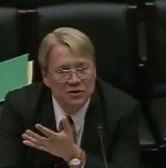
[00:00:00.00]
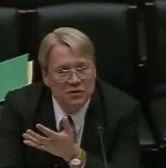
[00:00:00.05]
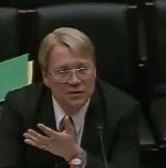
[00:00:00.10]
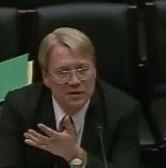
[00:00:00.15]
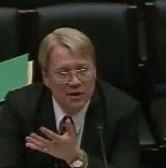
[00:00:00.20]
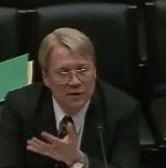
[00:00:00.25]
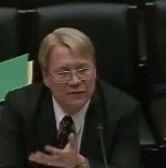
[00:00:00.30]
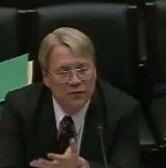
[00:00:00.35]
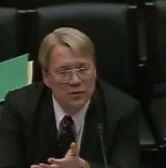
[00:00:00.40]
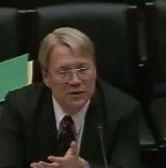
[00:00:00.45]
and
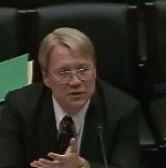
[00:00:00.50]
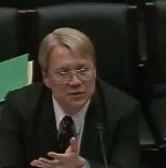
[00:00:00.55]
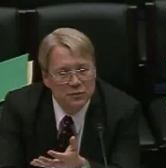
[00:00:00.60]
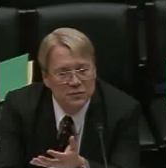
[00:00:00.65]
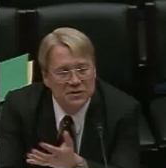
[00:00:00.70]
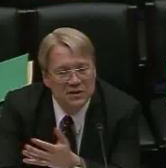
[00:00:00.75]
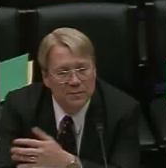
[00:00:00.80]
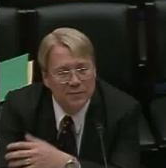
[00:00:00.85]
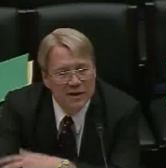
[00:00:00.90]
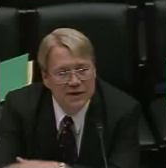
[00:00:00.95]
so therefore this
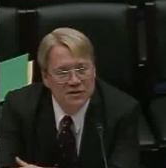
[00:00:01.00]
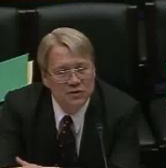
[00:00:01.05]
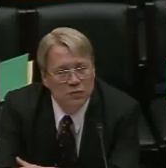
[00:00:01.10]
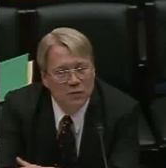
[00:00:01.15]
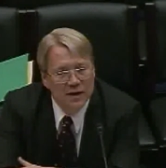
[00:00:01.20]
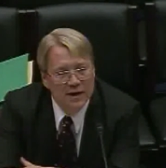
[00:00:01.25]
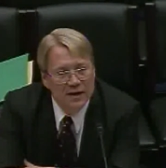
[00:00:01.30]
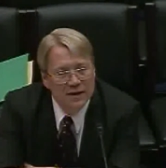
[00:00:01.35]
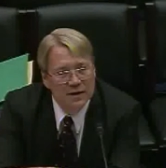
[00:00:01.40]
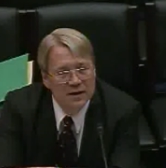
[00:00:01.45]
was the best
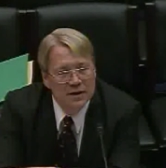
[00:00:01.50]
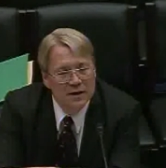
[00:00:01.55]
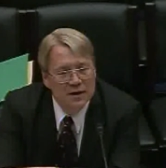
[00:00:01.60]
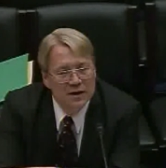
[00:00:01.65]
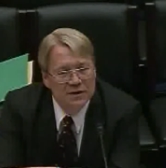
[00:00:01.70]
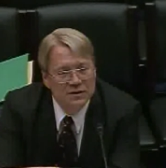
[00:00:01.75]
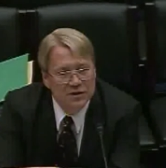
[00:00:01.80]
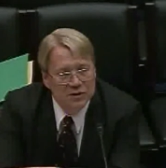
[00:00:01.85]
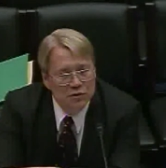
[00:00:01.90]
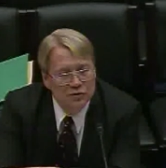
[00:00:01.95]
way
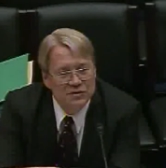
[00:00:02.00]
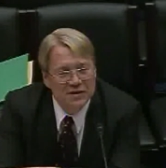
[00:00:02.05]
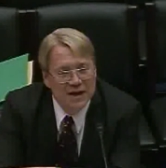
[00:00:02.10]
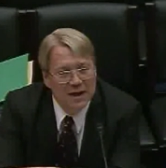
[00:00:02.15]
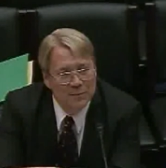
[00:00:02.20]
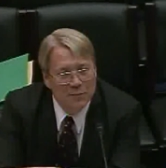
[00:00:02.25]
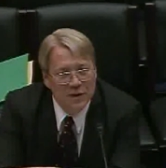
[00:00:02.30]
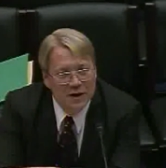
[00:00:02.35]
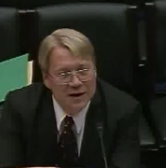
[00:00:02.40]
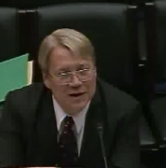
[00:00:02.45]
to use
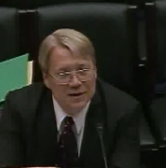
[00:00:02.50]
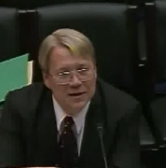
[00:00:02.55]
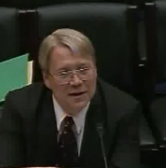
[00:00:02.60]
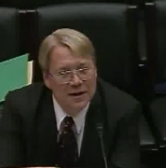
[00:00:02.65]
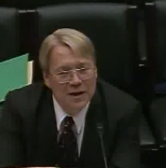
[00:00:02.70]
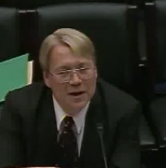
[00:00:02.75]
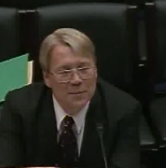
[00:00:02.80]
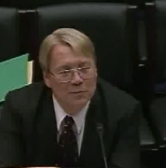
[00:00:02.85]
that money.